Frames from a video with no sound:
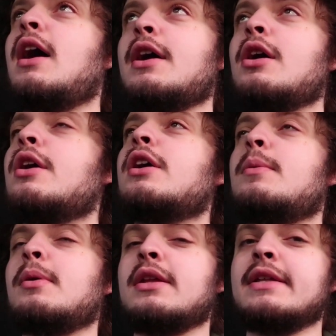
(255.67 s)
I got
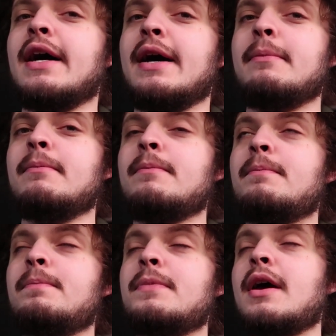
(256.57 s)
up on time,
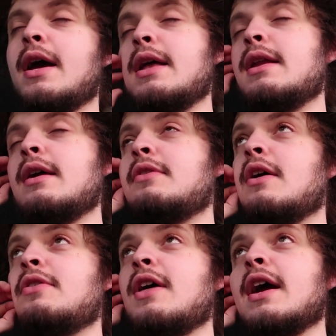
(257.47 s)
and
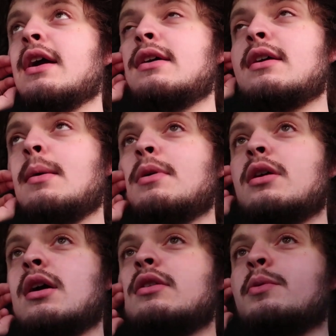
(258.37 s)
I think I'm
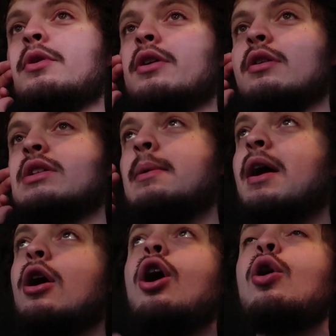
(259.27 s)
gonna get to work on time.
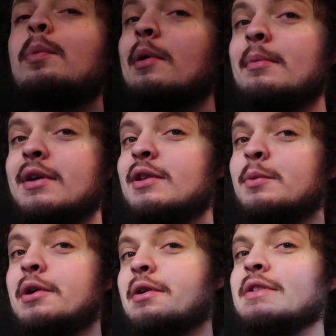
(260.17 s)
I hope I'm gonna get
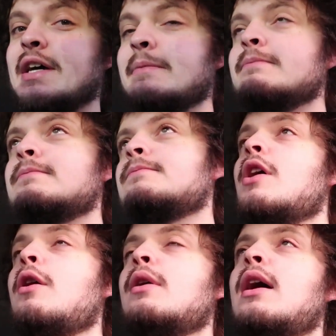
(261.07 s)
to work on time.
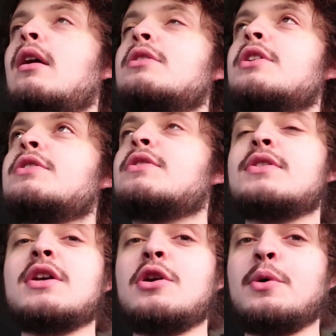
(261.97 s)
So, I'll just
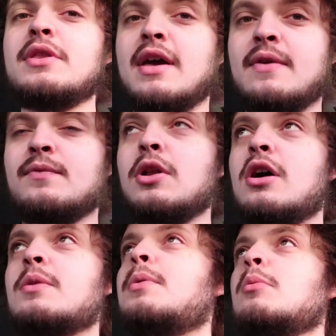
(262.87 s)
see you in that
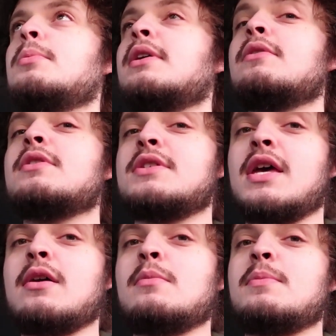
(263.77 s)
vlog, probably in the
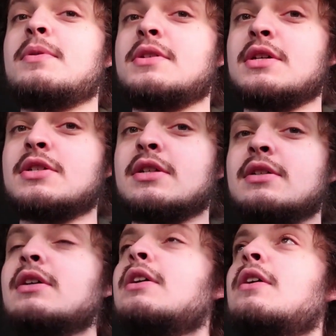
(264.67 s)
same
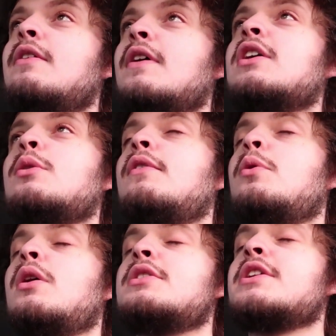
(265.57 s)
position. Thank you all
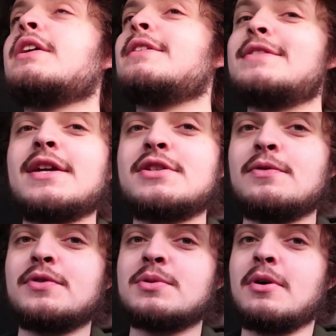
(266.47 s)
for watching, stay
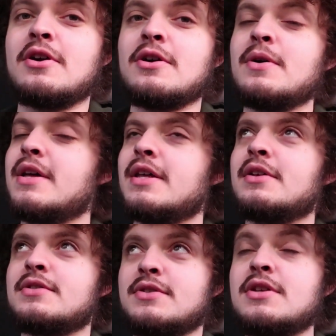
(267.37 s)
tuned for tomorrow, and
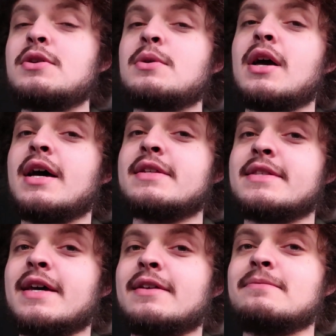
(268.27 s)
I'll see you
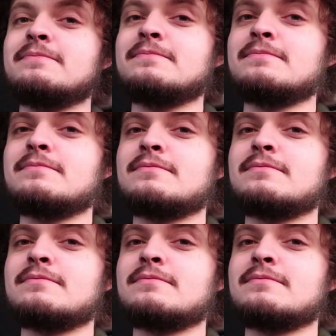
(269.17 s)
guys then.